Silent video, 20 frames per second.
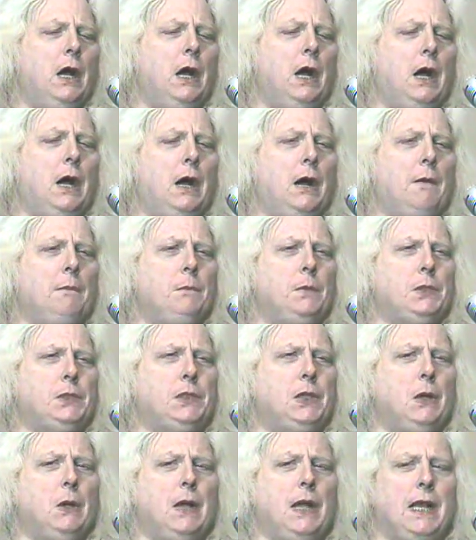uh,
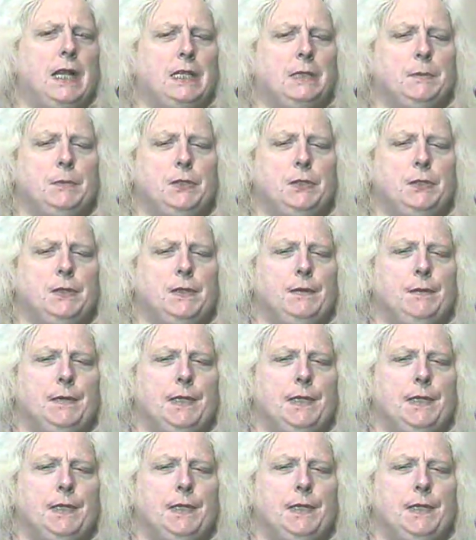Michelle has been doing